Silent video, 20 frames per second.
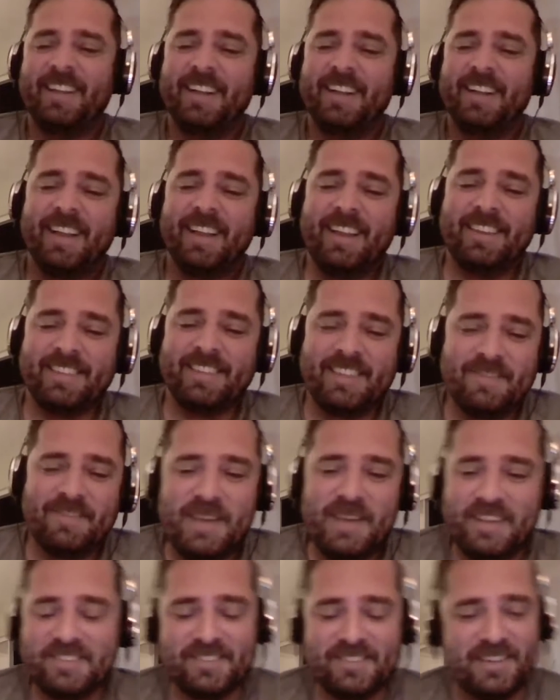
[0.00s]
was the
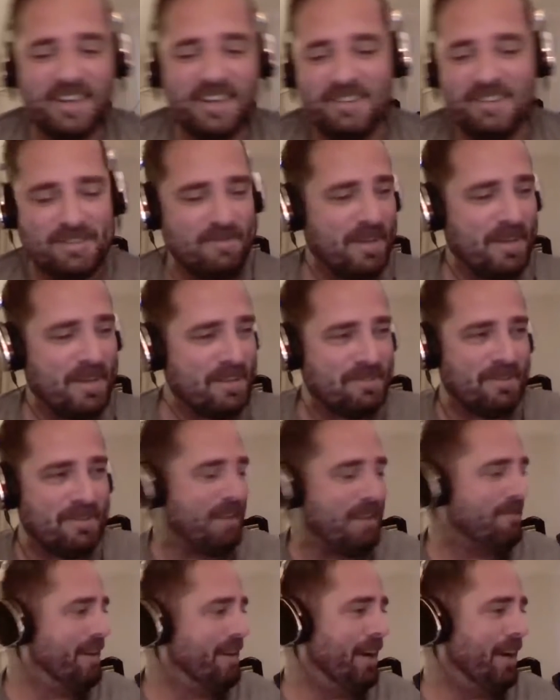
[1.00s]
best. That was the best
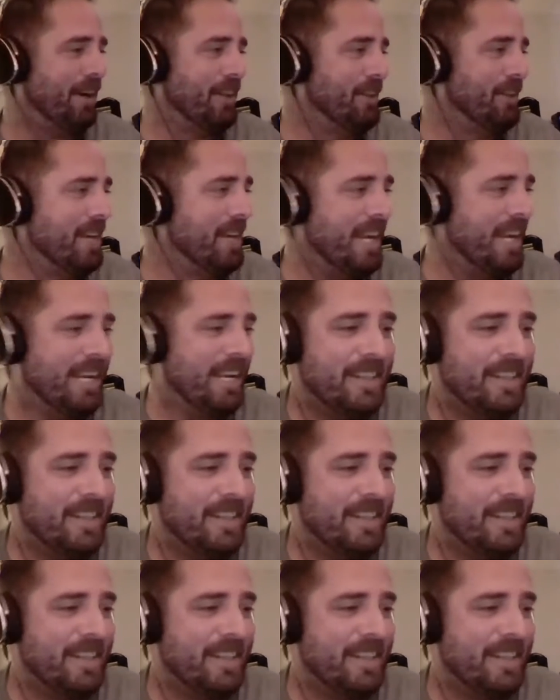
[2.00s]
part of my Halloween.